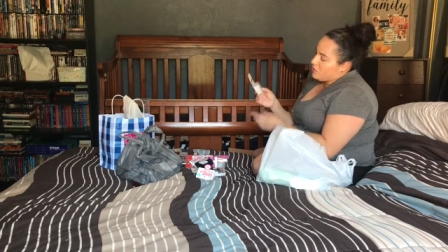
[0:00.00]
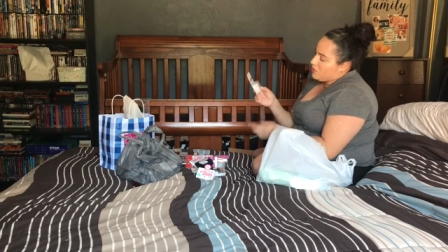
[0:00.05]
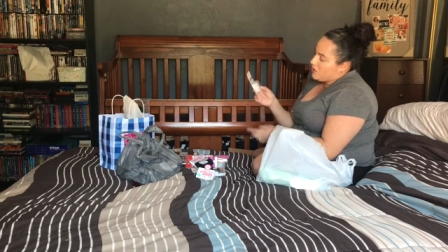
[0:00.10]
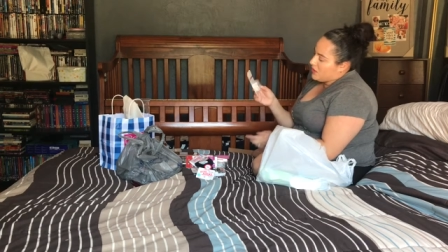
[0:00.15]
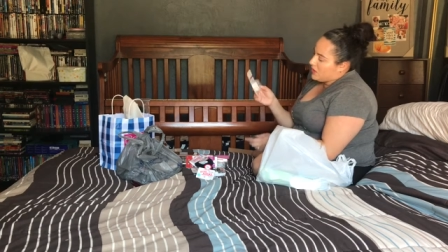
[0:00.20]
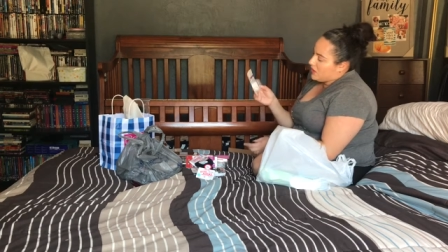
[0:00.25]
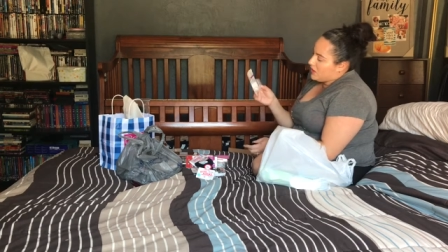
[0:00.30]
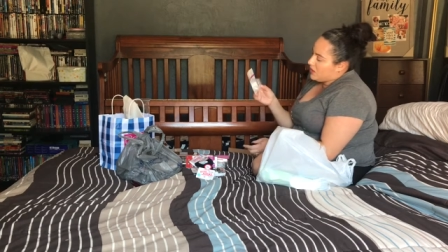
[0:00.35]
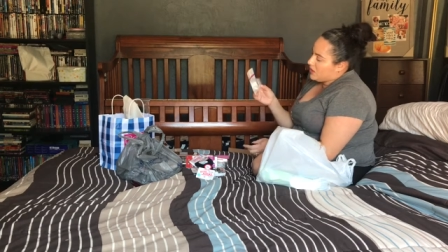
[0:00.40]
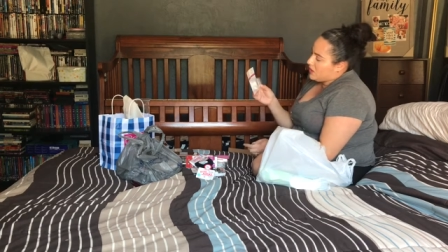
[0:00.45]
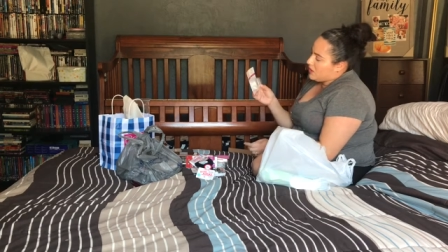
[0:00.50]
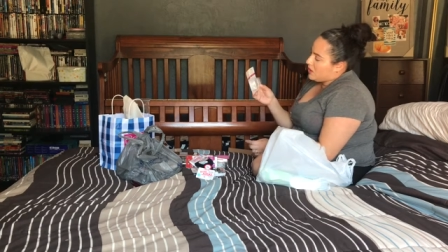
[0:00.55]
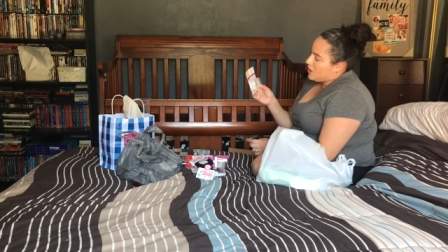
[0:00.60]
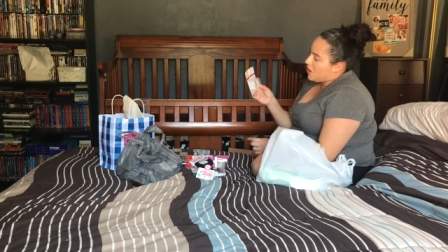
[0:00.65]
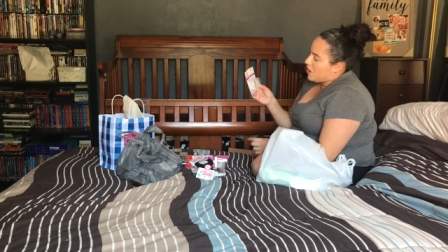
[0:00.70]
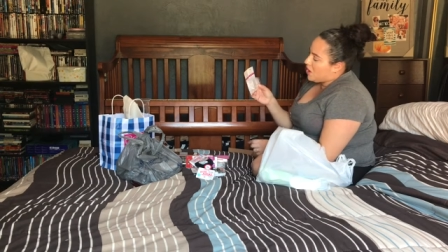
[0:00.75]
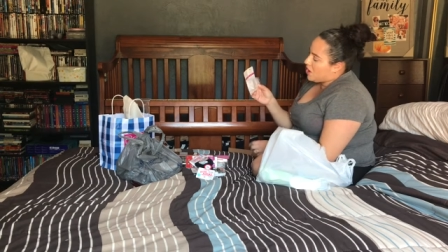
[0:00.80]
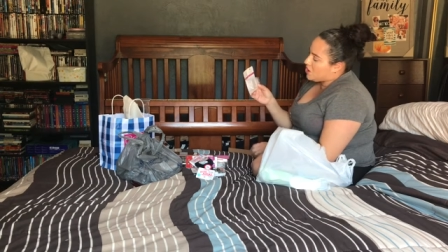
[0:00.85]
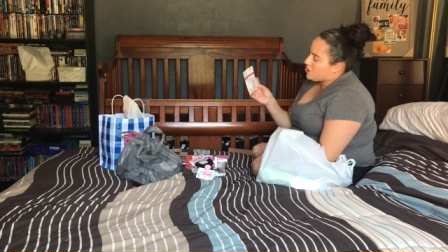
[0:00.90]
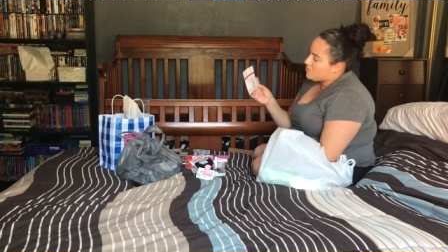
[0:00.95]
Beauty
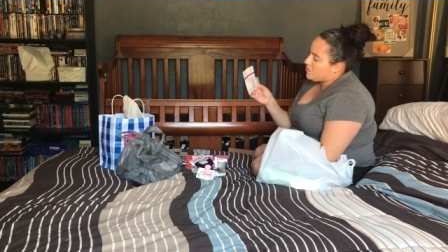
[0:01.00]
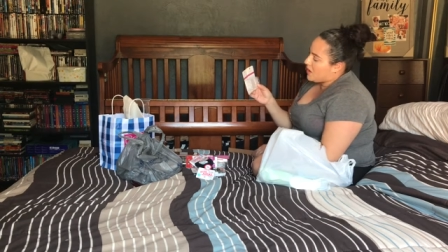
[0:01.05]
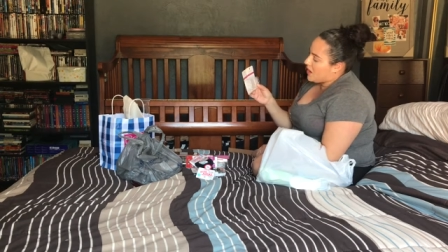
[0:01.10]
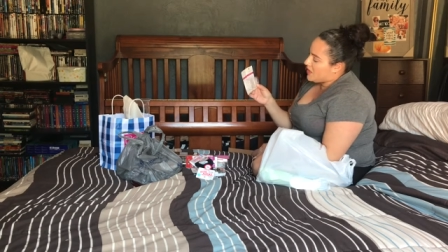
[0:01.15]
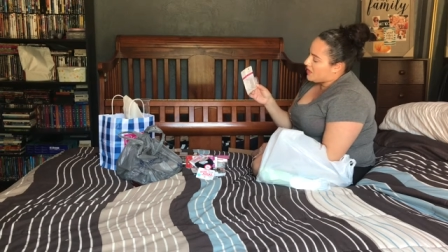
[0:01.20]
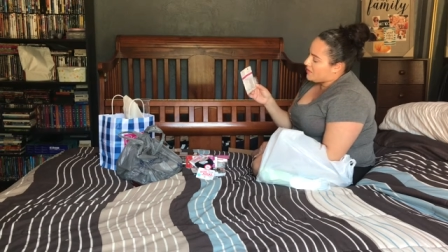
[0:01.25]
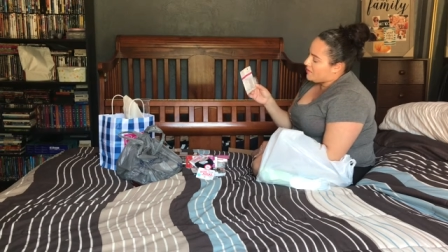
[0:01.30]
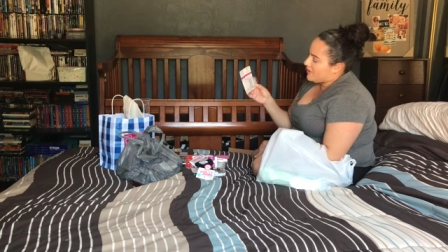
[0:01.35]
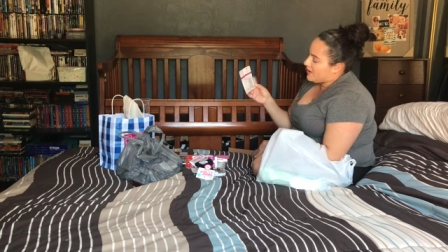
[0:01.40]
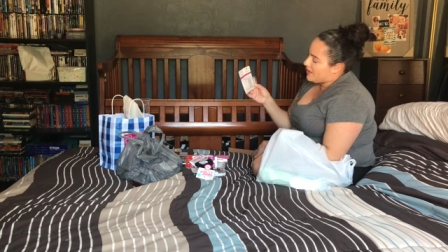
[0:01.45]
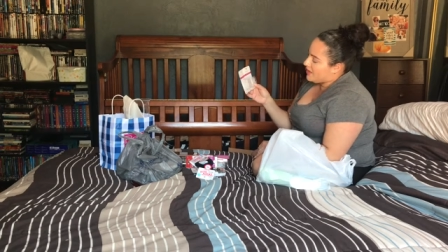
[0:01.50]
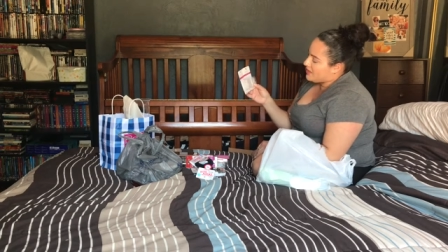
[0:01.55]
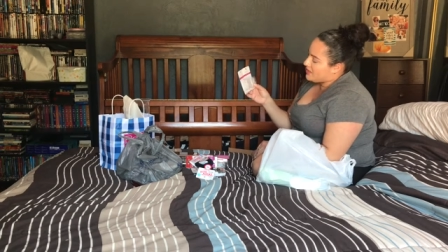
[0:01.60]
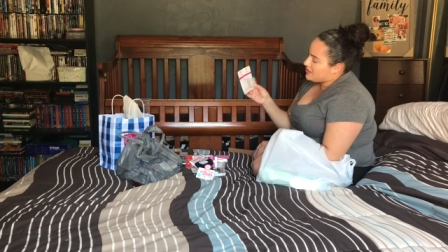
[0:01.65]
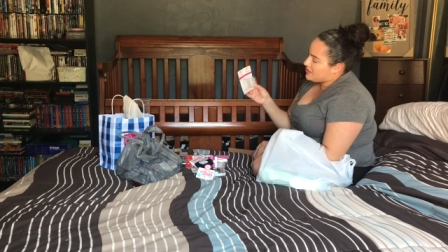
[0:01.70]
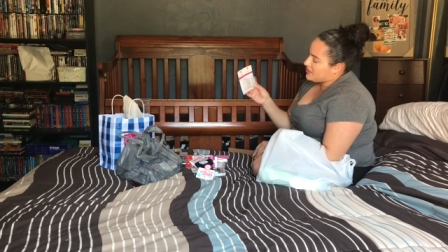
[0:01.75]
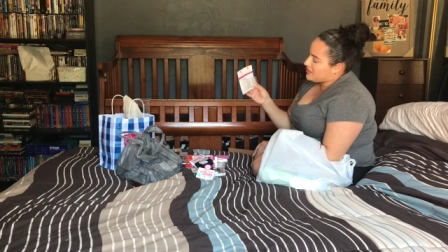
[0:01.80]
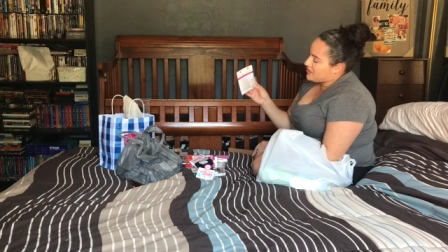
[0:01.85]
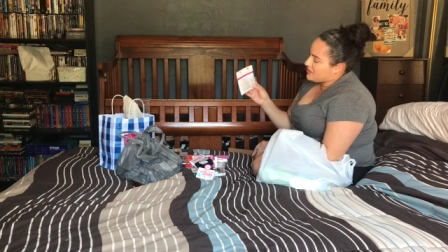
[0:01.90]
large poly bands.